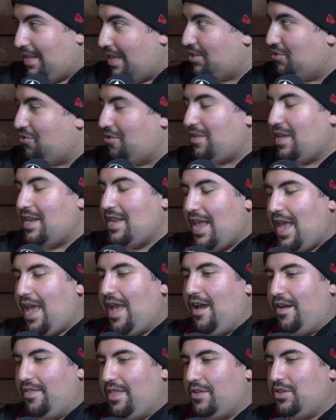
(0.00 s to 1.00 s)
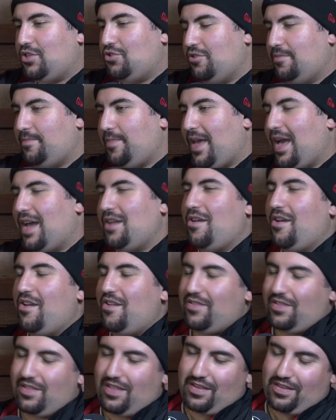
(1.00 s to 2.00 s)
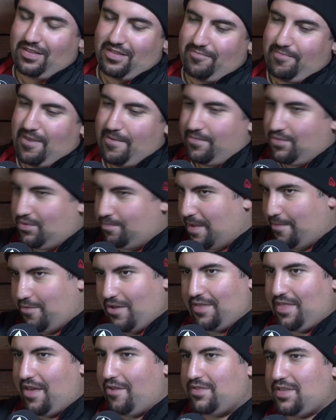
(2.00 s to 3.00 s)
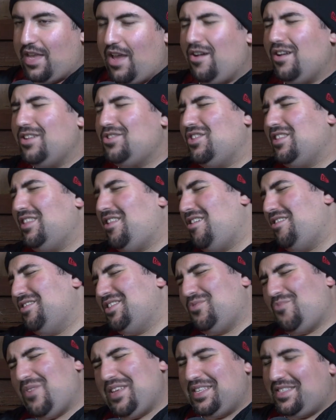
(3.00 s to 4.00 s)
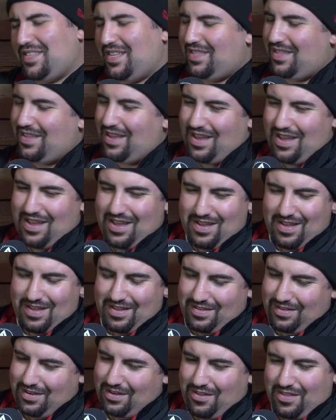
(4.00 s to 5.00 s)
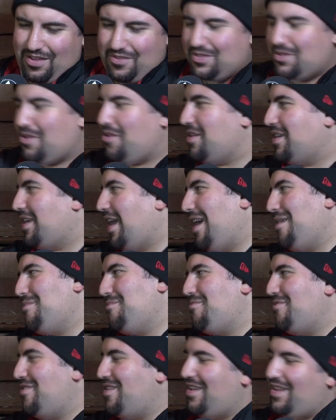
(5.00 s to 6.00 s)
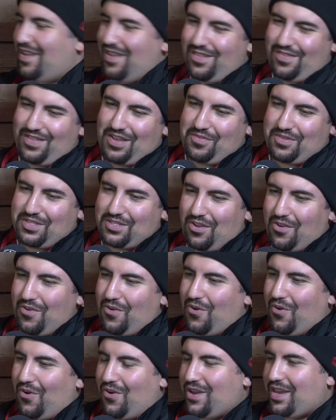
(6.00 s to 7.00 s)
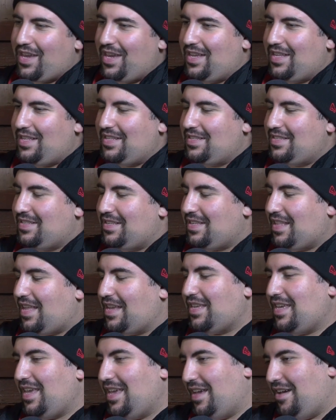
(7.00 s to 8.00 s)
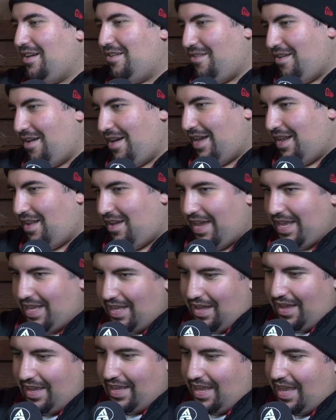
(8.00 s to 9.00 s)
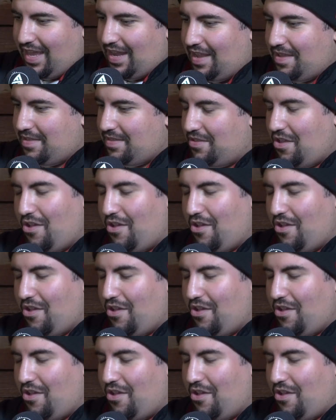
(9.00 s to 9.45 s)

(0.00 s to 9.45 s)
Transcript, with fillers: Like surely now there should be. I know uh, people out there will say, "Oh, Geelong's rested." You know, there was no Cameron, there was no yep. Hawkins. It's like, yeah, all right, I I get it.